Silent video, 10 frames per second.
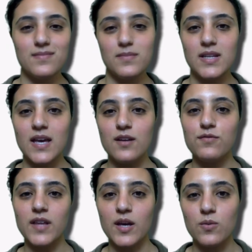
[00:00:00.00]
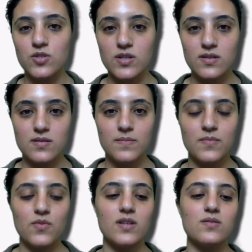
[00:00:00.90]
native languages,
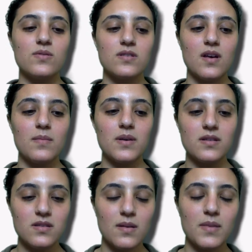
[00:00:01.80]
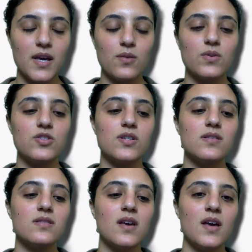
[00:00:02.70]
right? So in some
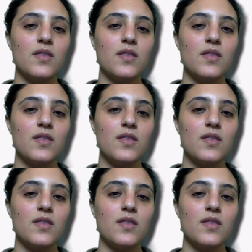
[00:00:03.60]
languages,